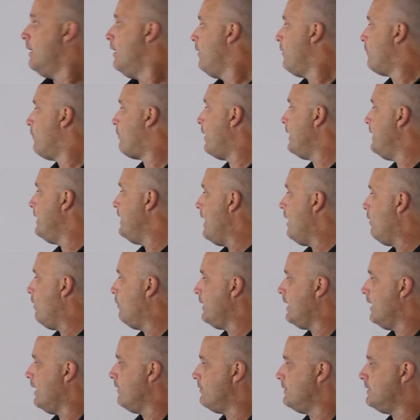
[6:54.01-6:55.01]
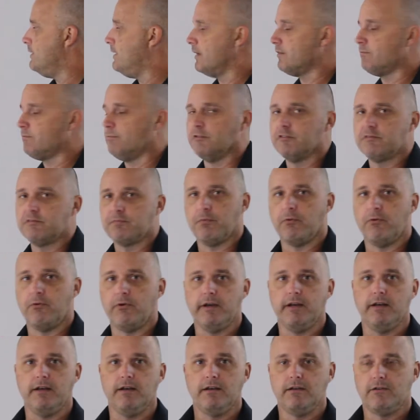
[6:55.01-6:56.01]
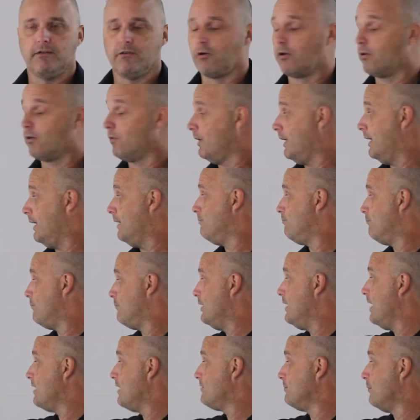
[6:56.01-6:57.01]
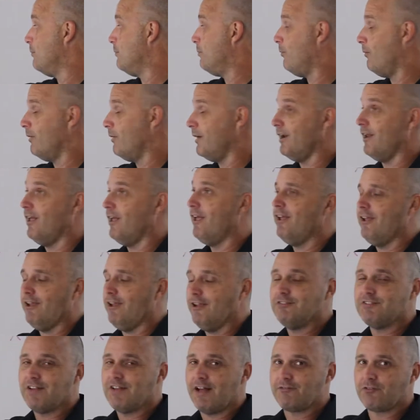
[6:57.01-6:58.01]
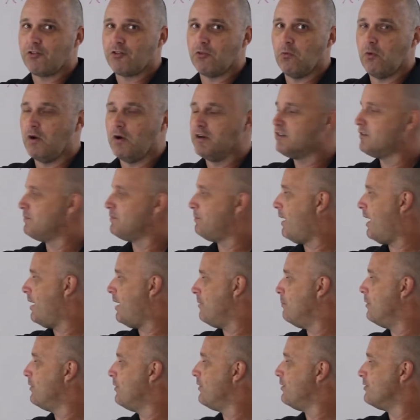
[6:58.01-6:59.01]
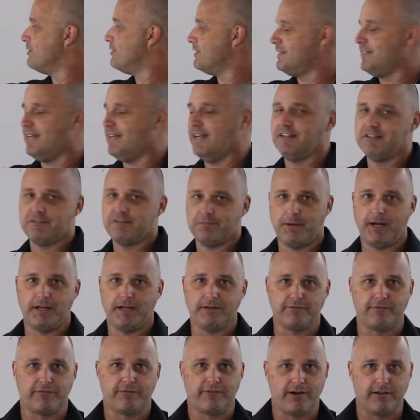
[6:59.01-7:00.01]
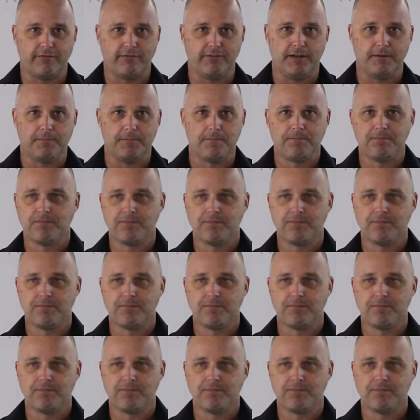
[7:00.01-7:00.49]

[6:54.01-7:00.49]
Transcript: Right now we have the decimal point, the decimal point is after the 1 spot, but there's a 10 spot in front of it.